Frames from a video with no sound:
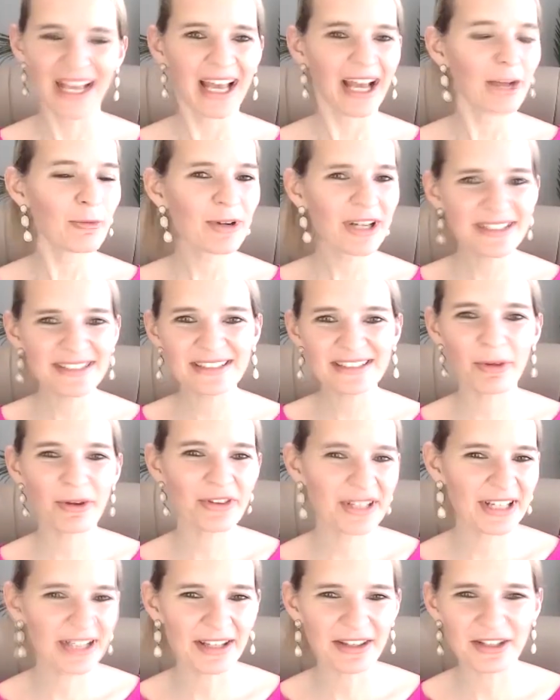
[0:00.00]
what are some
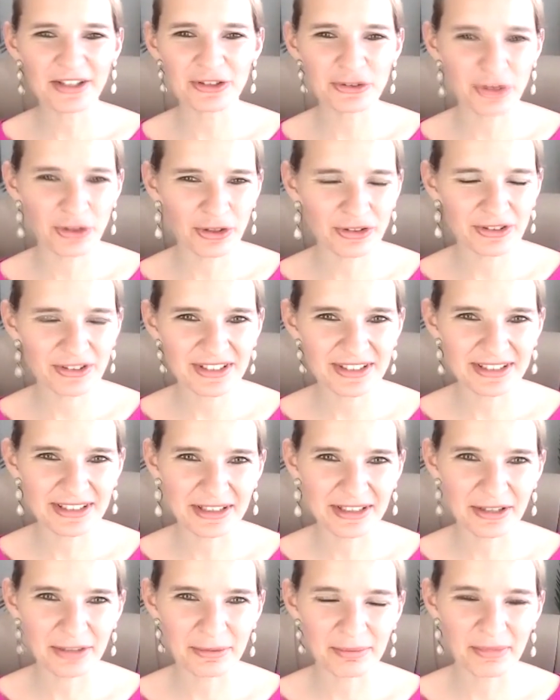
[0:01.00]
of the other don'ts,
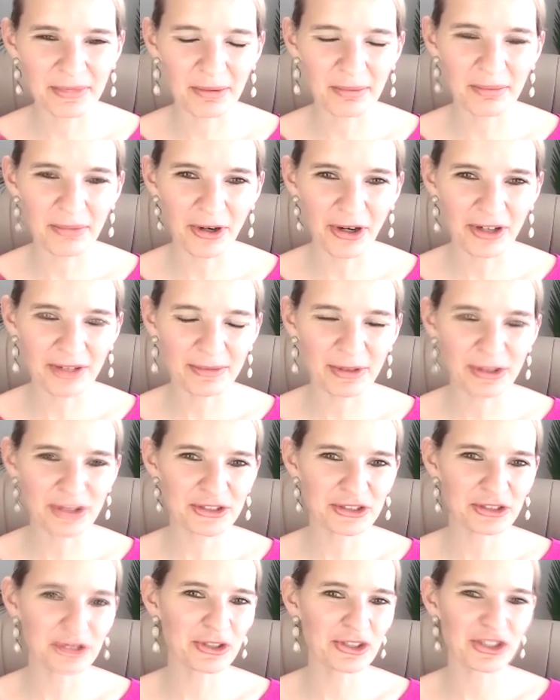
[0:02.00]
Mark,
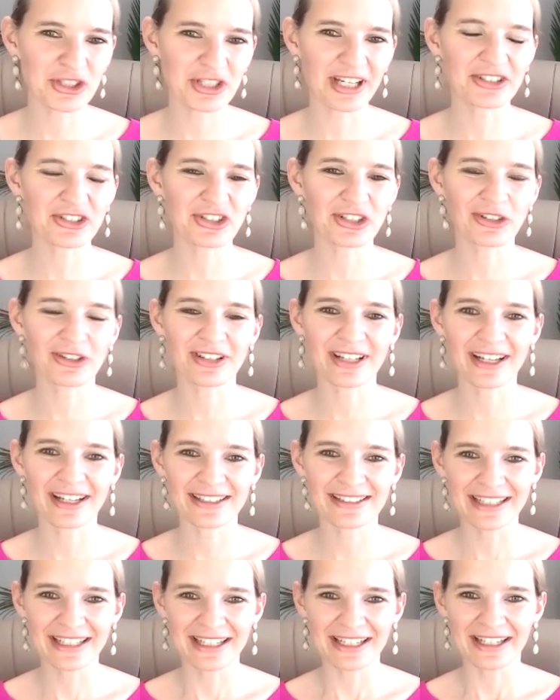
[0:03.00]
because you were just touching on
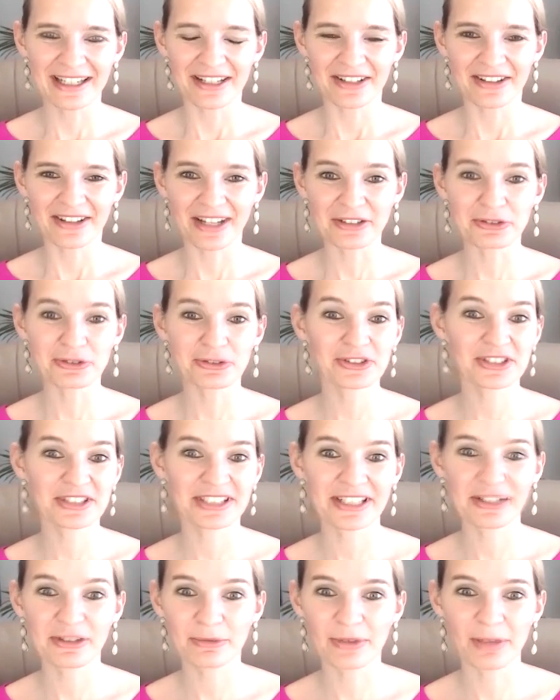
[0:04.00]
that you
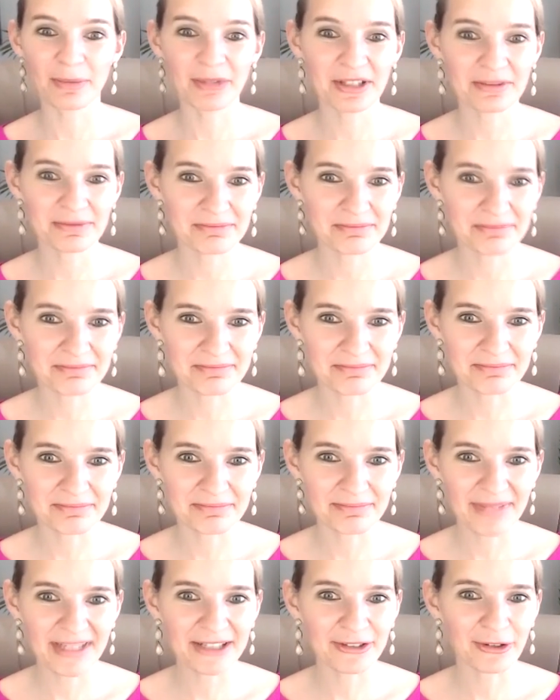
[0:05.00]
see women
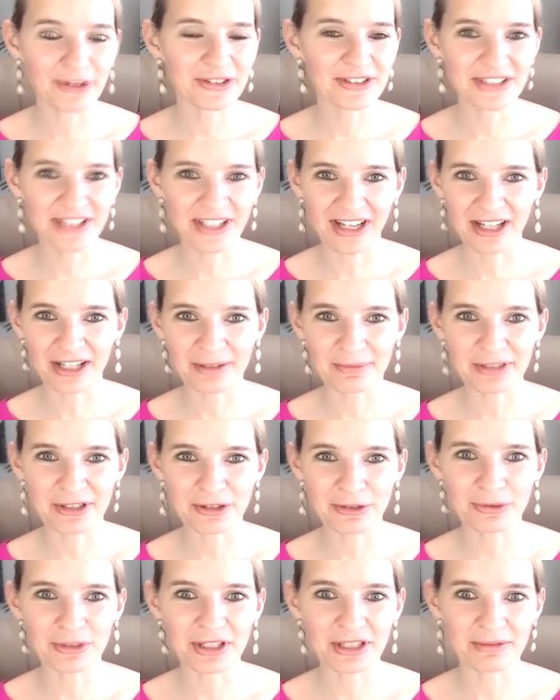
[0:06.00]
make all the time,
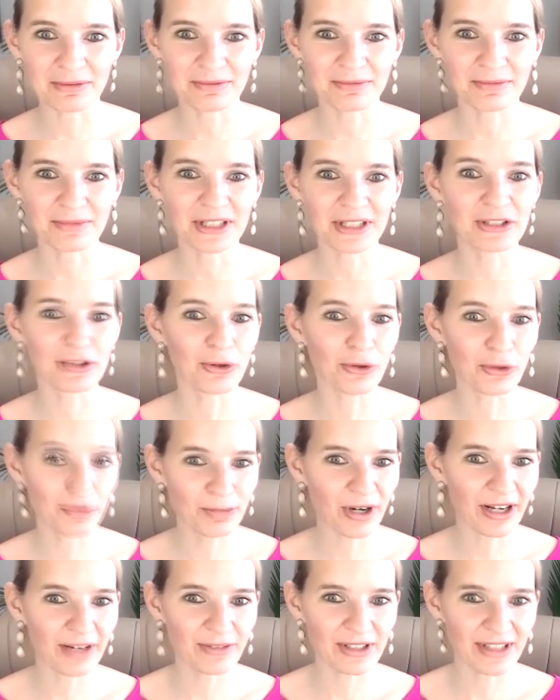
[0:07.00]
including in your own
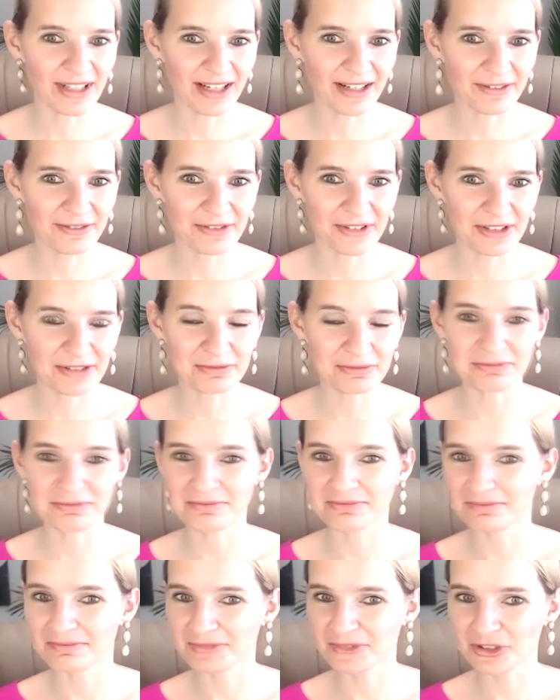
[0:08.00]
private life, that
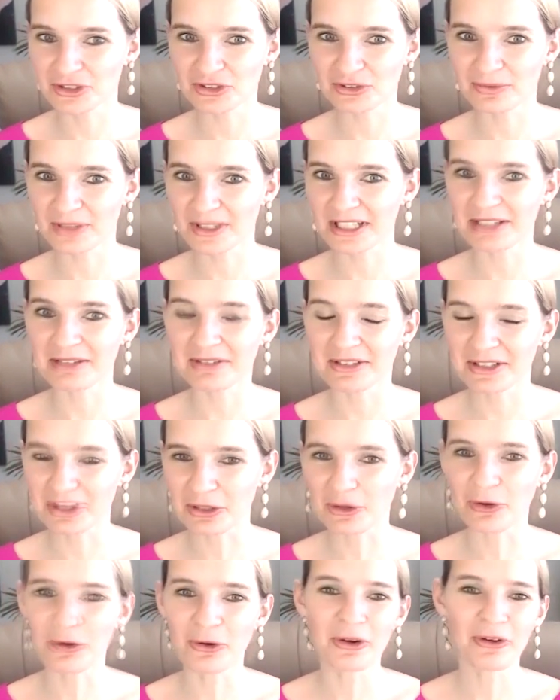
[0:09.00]
you just really, you
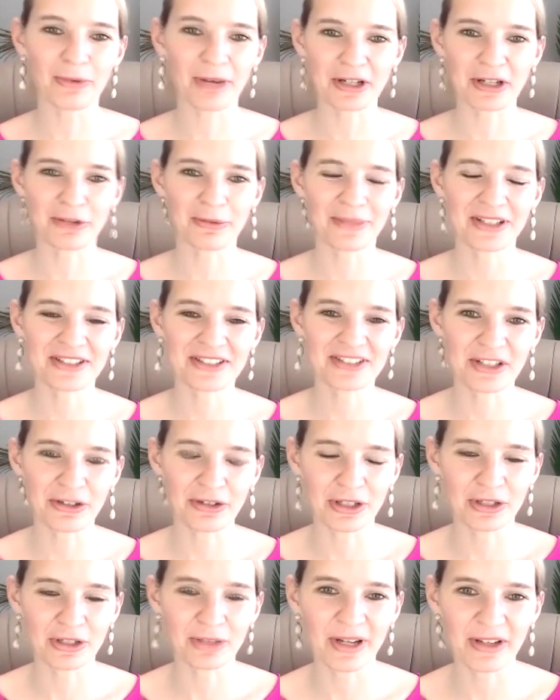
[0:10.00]
know, recommend
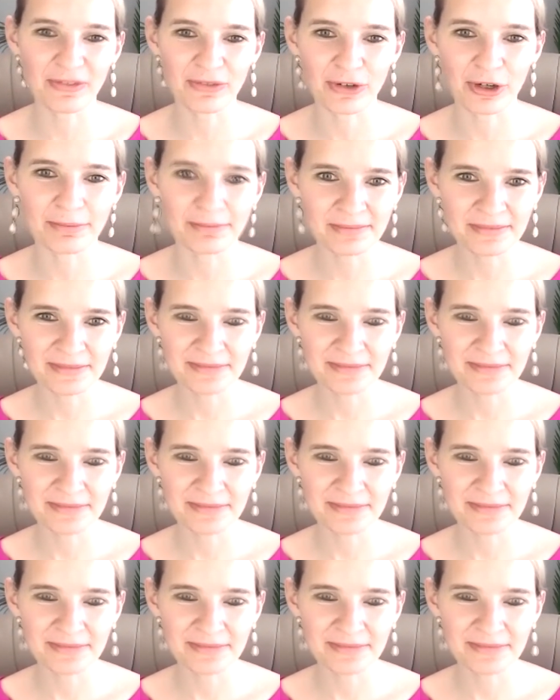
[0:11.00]
steering away from?